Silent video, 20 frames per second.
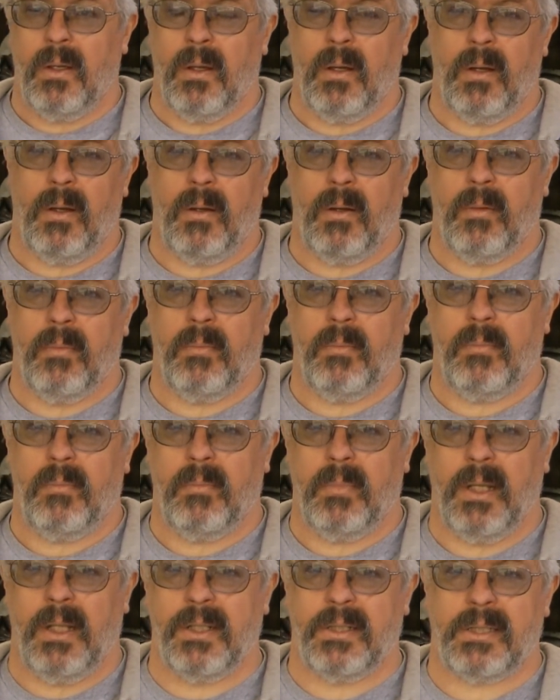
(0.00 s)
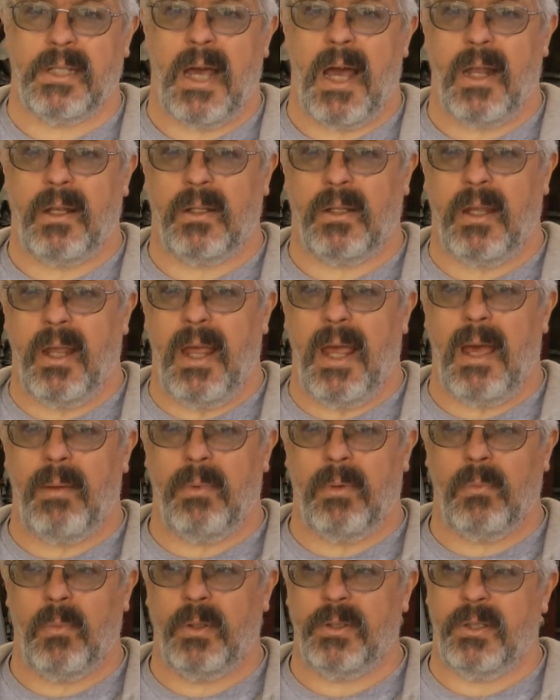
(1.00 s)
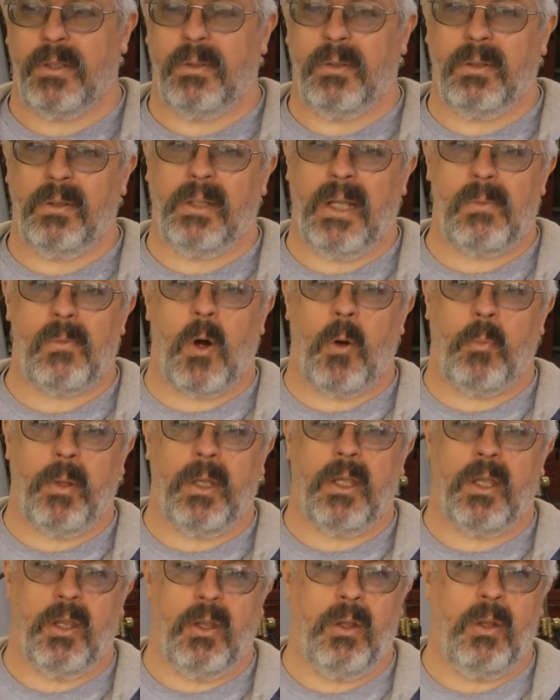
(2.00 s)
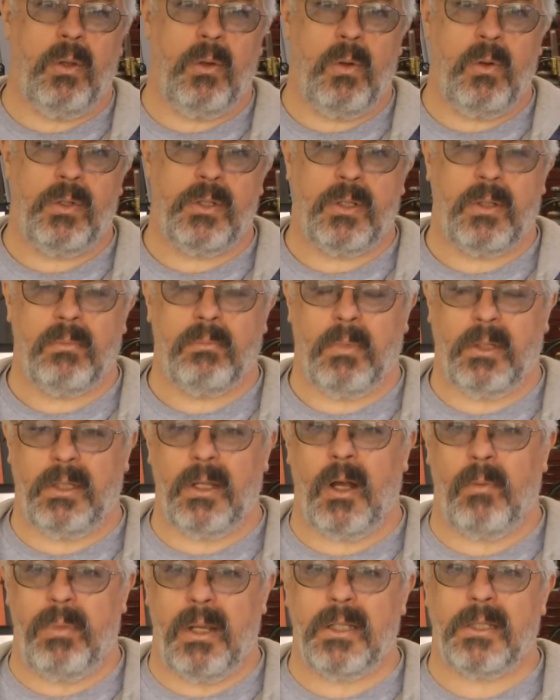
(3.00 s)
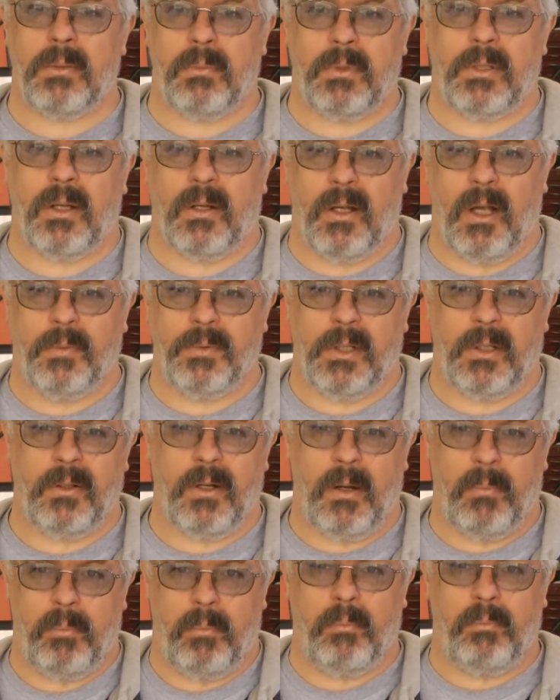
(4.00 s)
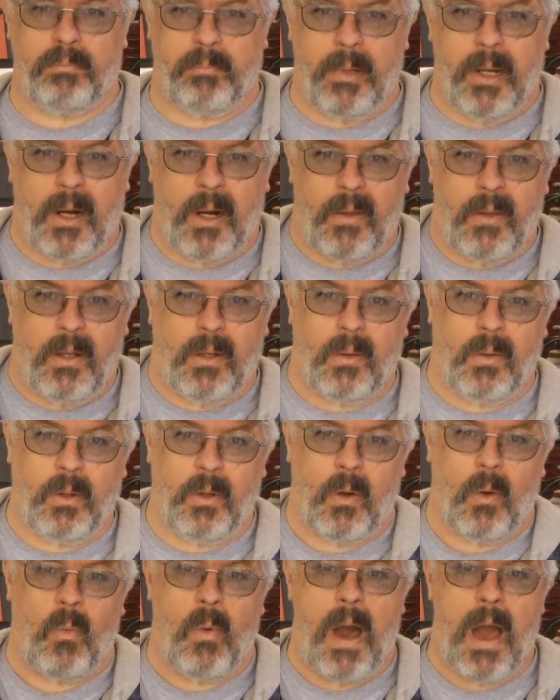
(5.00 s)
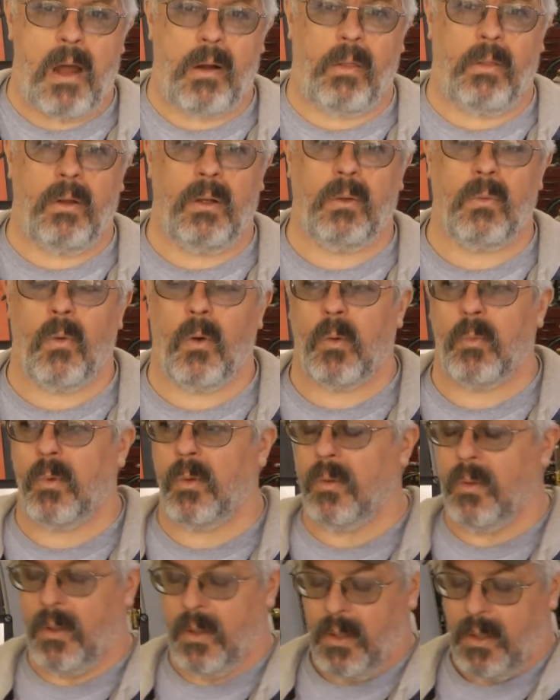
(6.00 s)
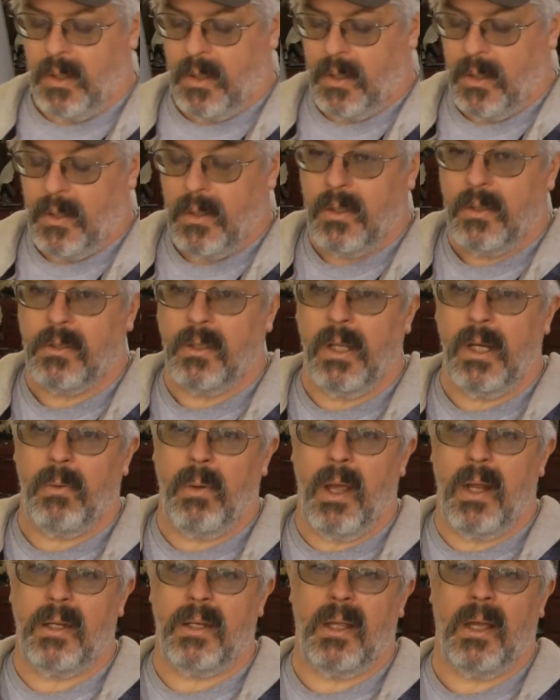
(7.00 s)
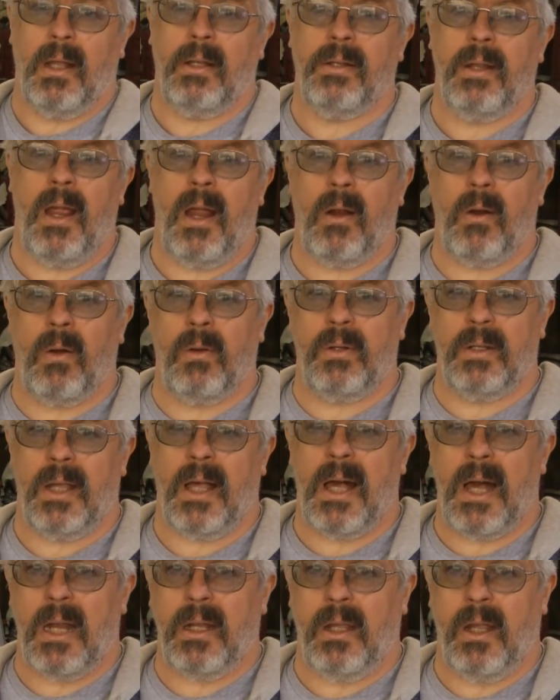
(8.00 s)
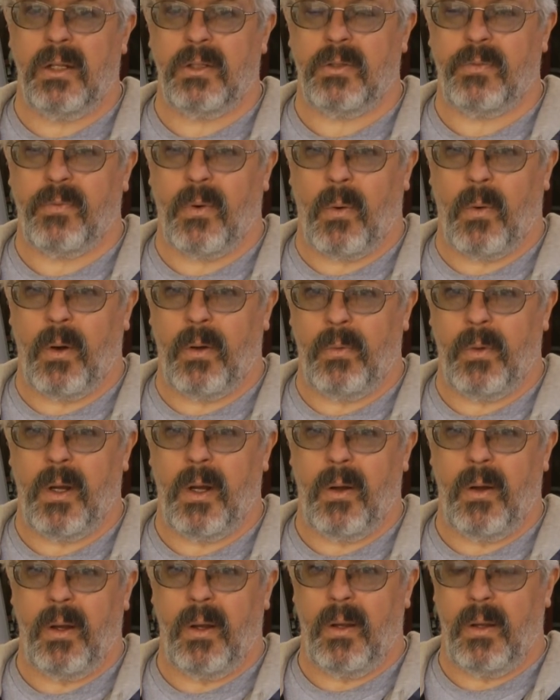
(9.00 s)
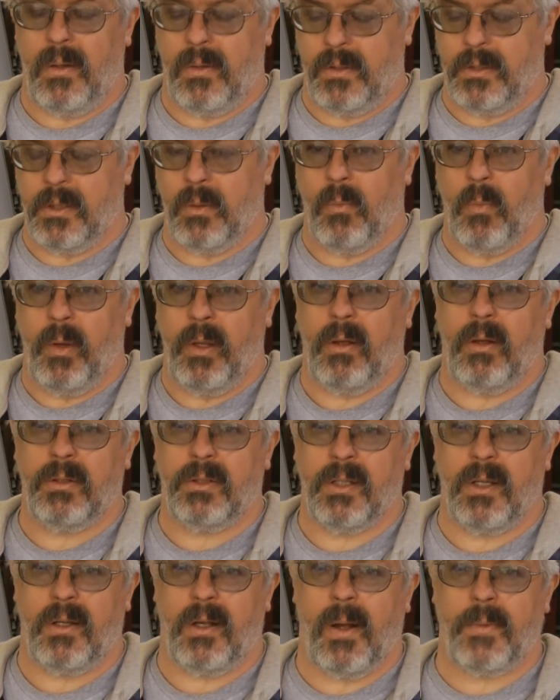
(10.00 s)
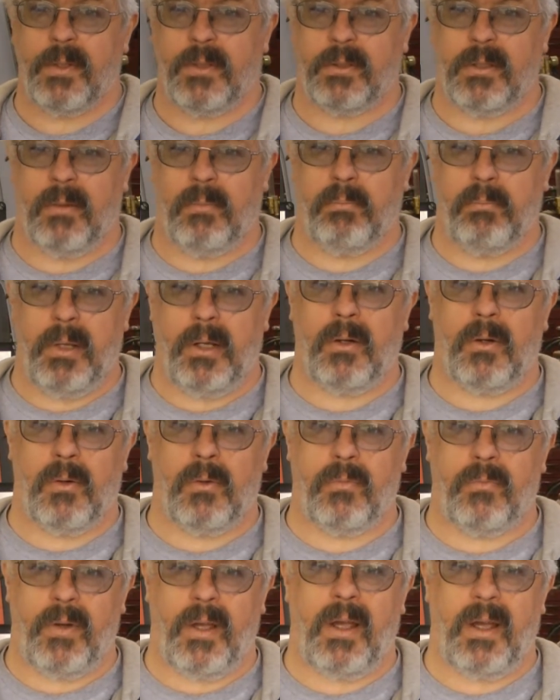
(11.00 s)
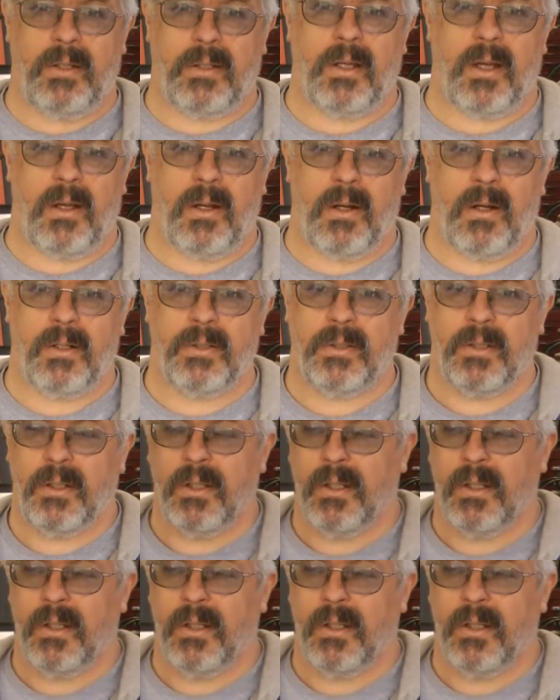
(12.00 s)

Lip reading: inside the cabin, which they won't be huge, but there'll be some tubs in there, bigger than, you know, wider than normal. So anyway, a narrowed 9-inch Ford rear end, some wheel tubs, and some big old fat tires.